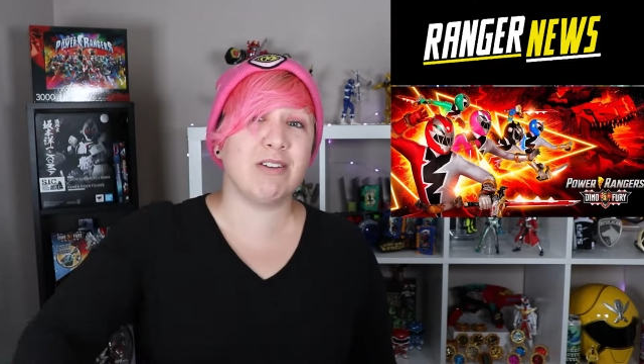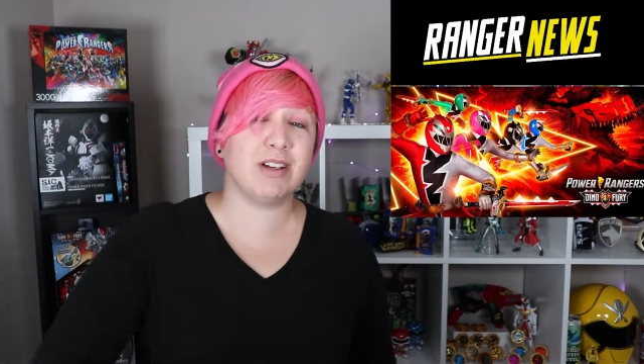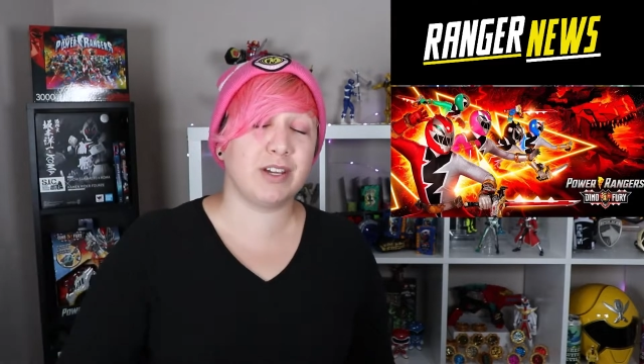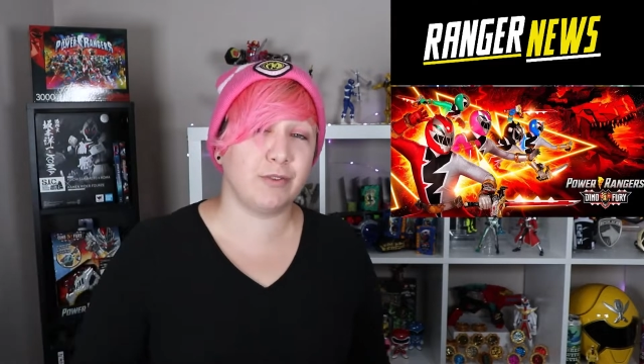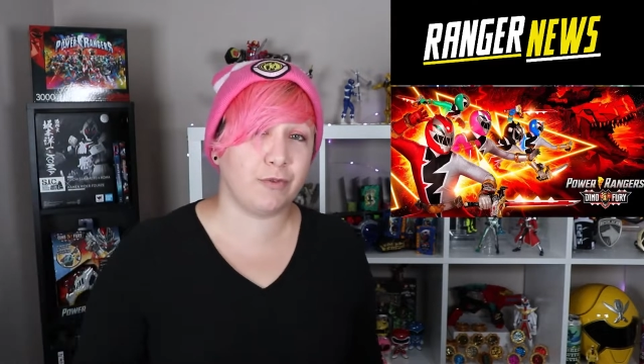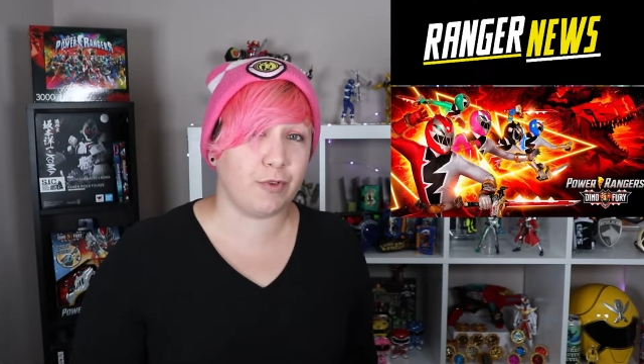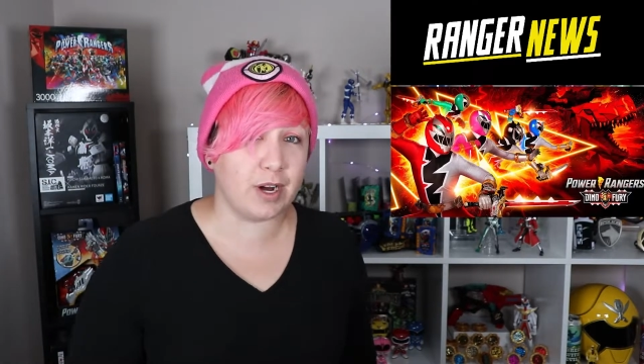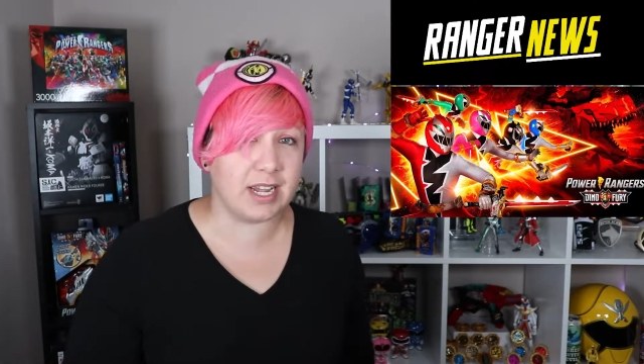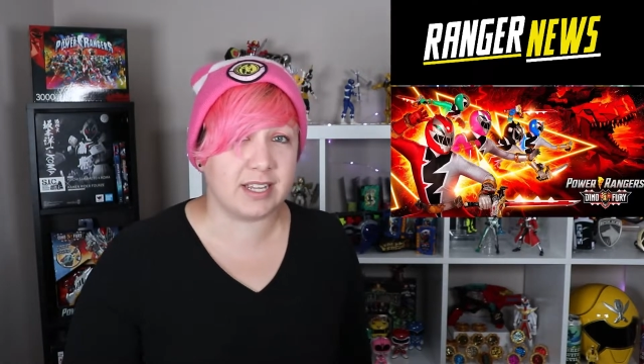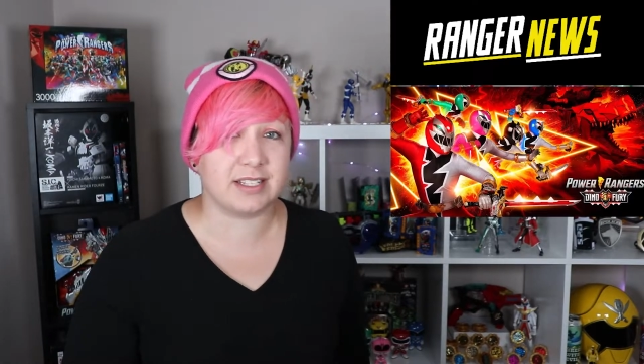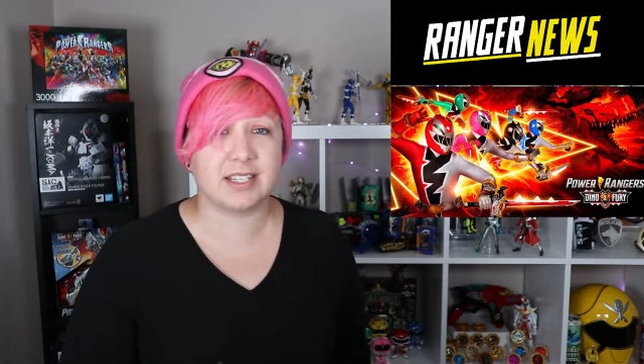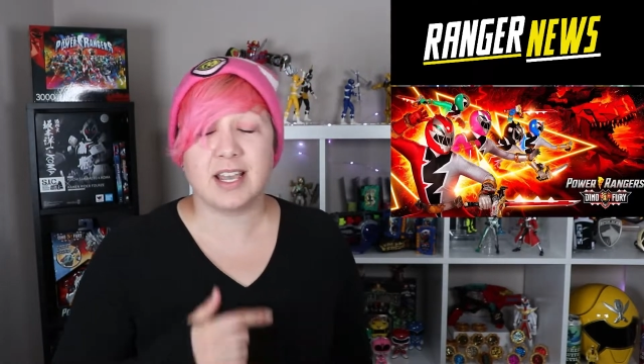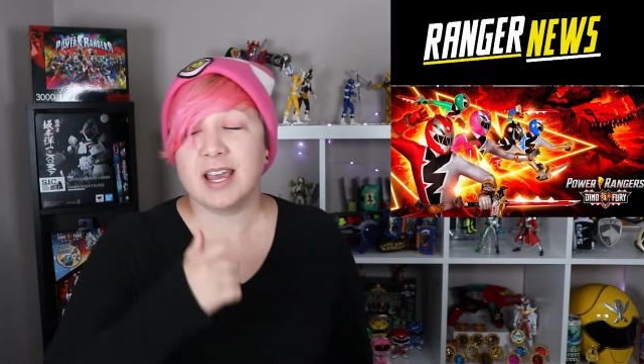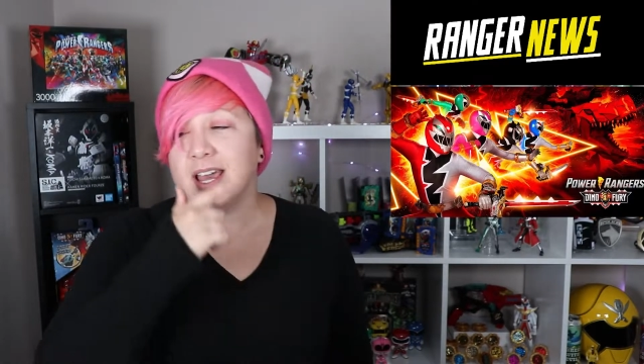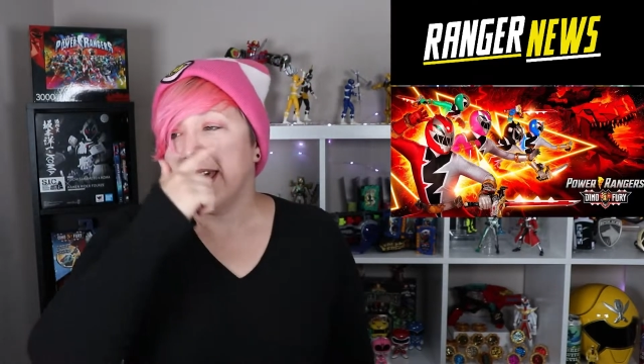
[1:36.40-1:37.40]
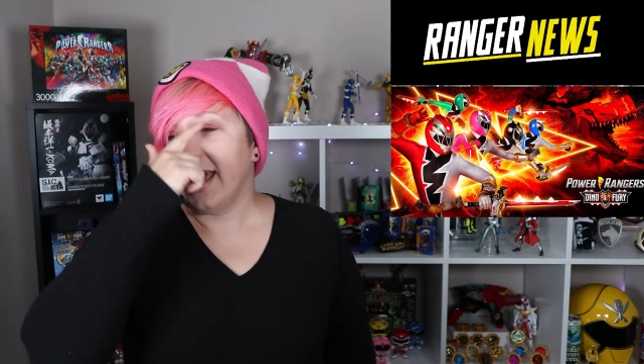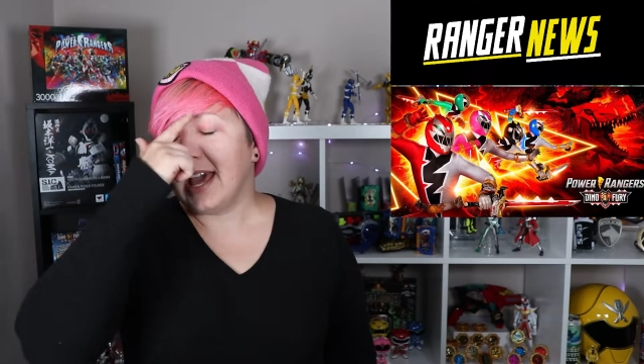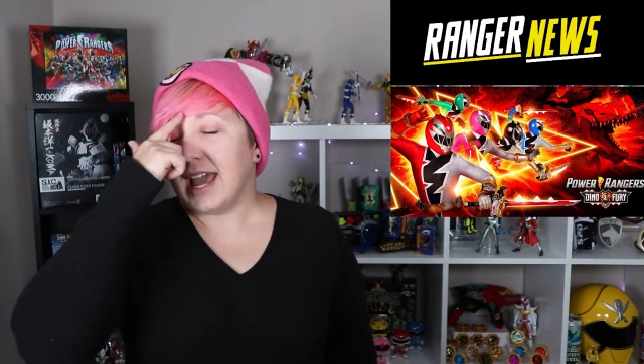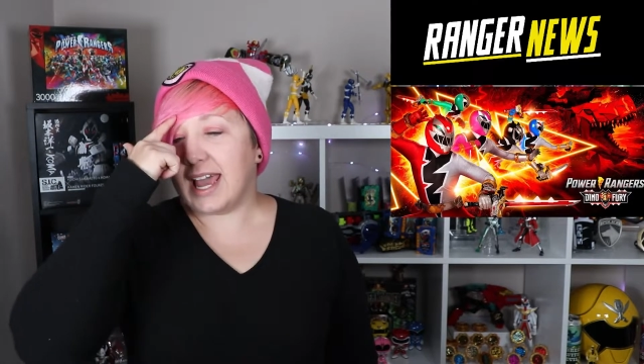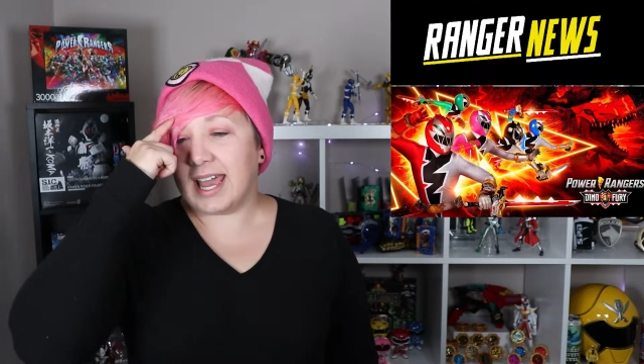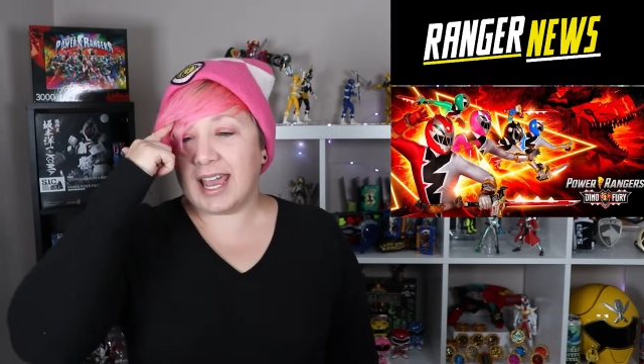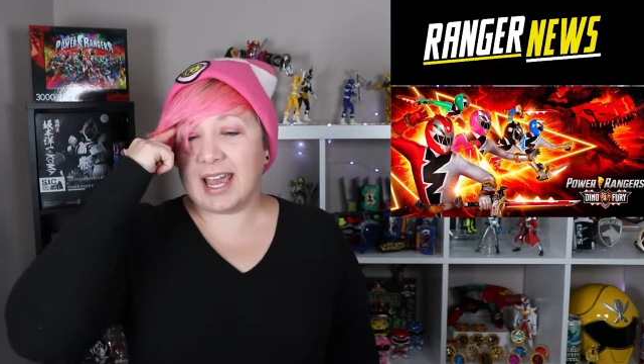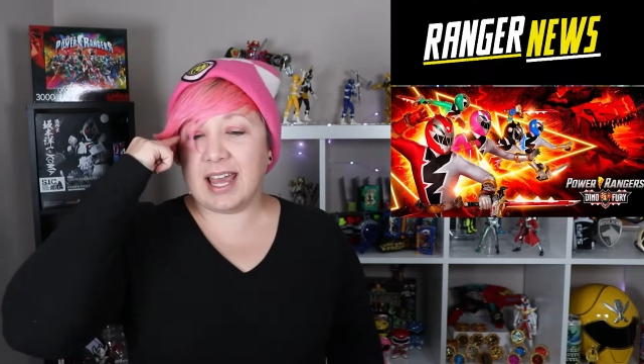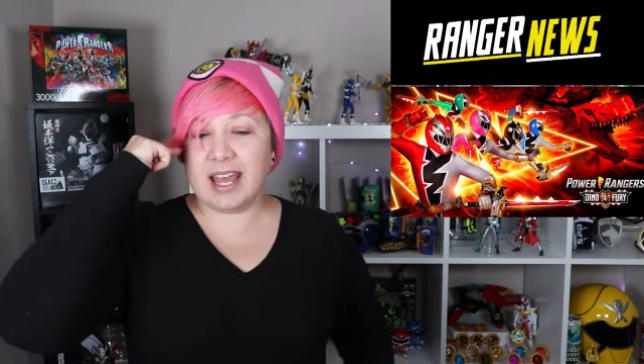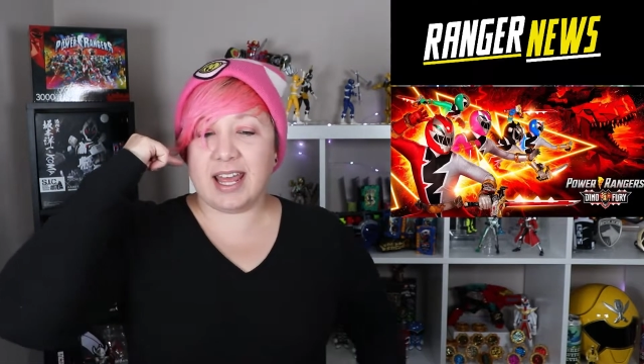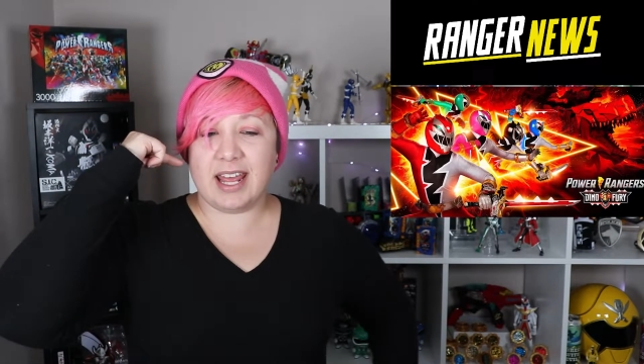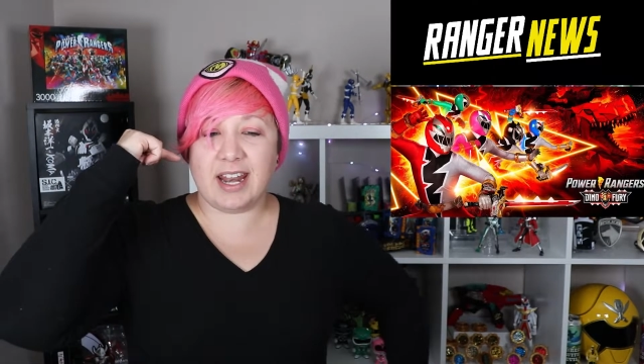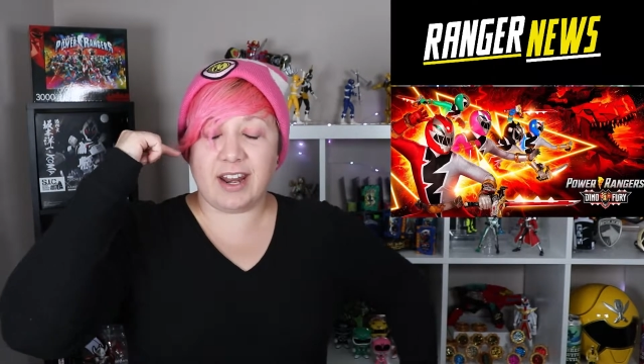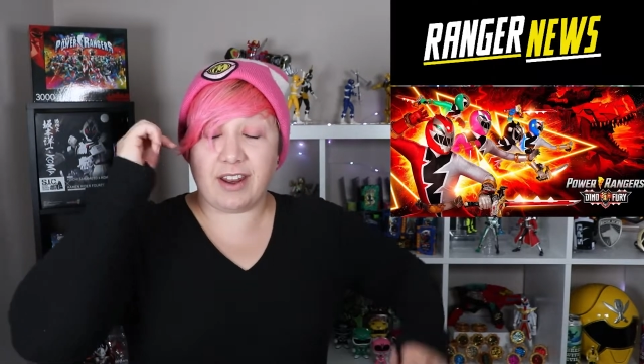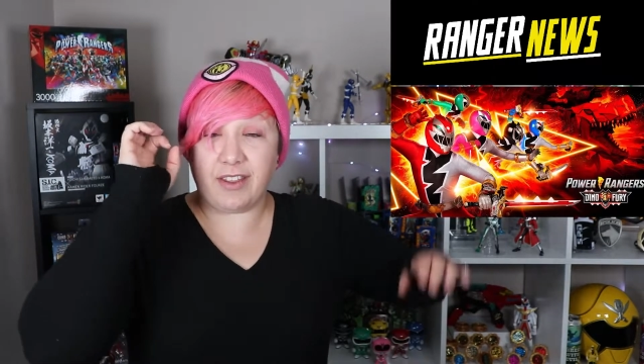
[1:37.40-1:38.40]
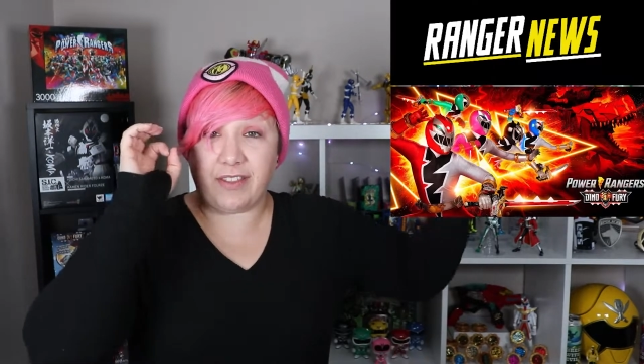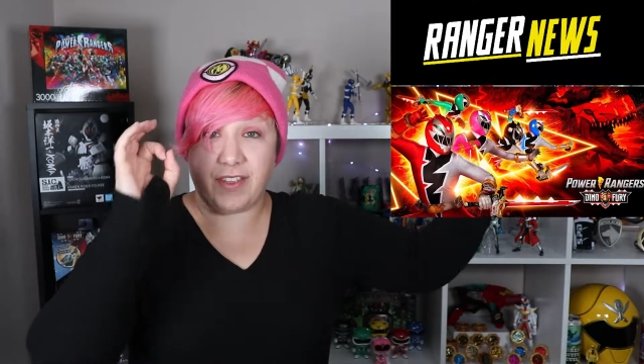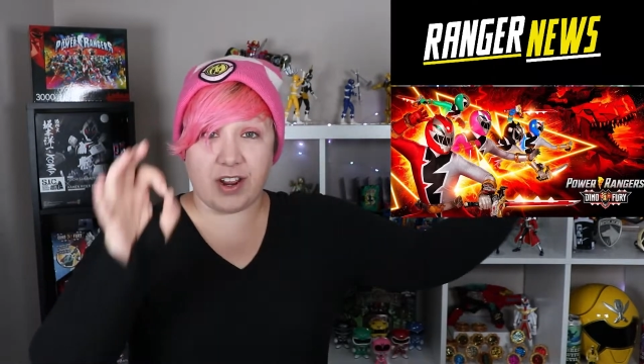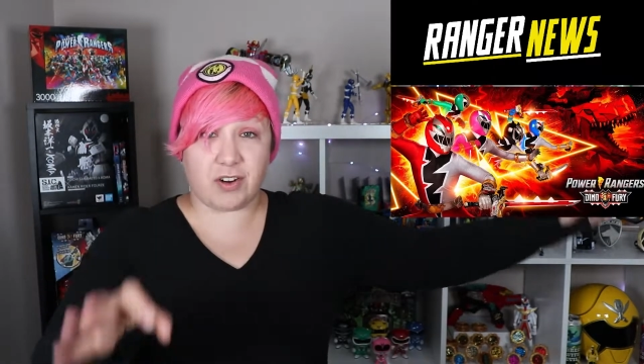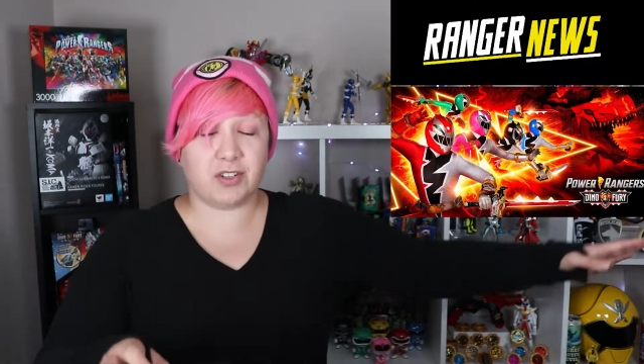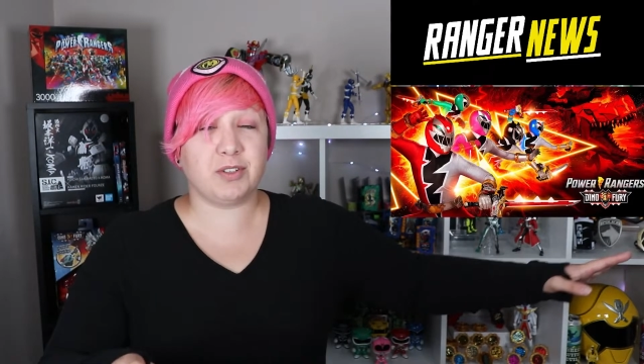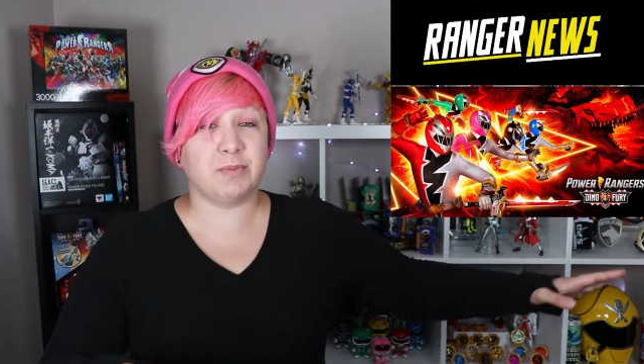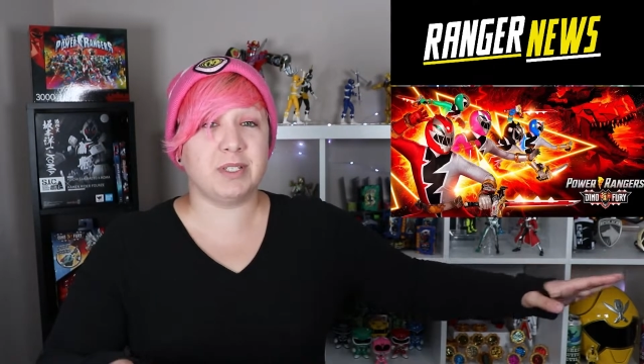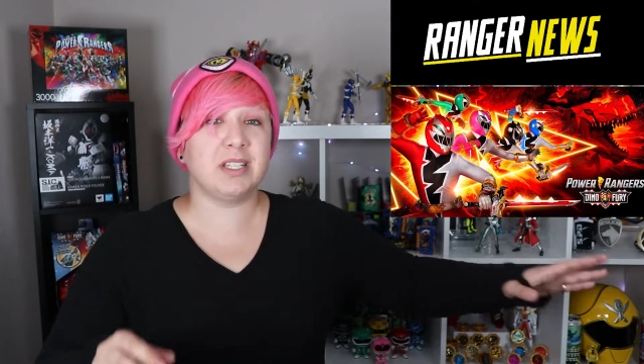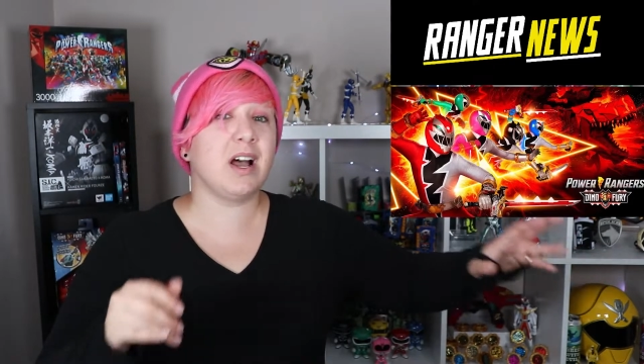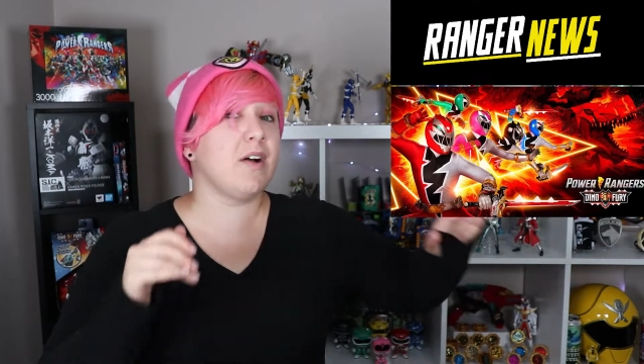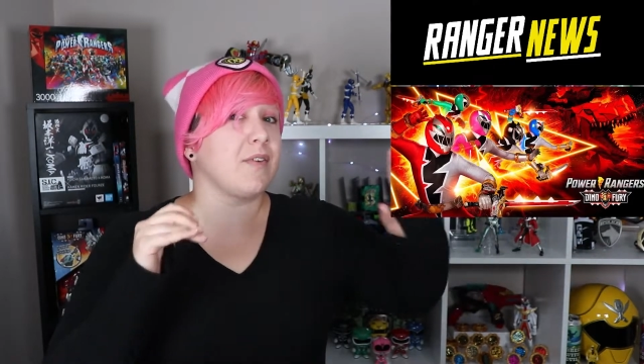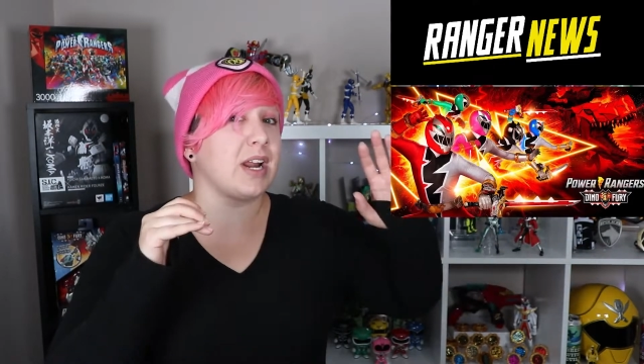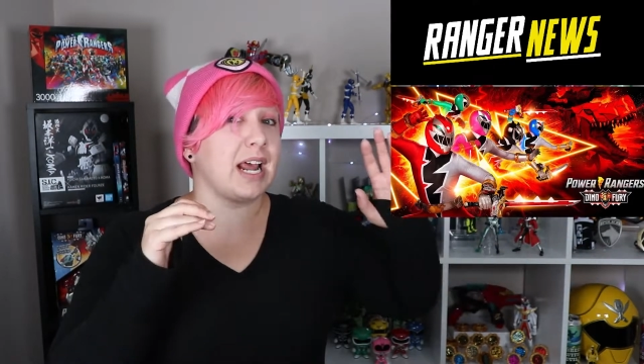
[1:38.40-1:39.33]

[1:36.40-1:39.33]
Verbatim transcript: airing in France. And there's some stuff.